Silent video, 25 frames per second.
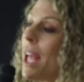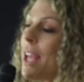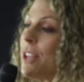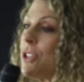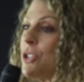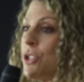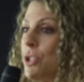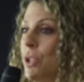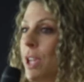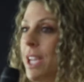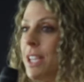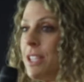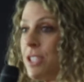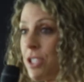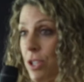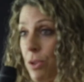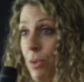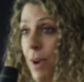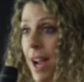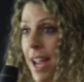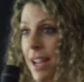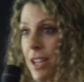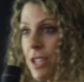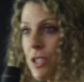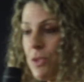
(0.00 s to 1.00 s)
and to
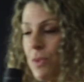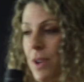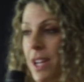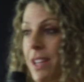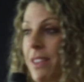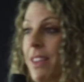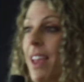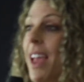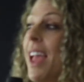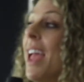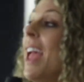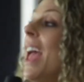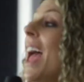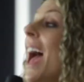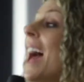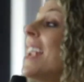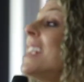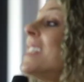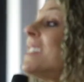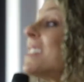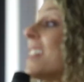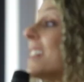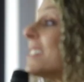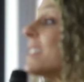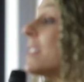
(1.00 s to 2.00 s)
interact with, and
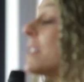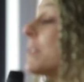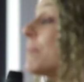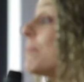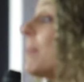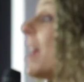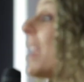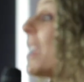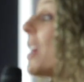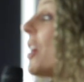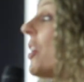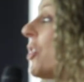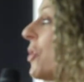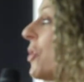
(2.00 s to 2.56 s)
it doesn't make a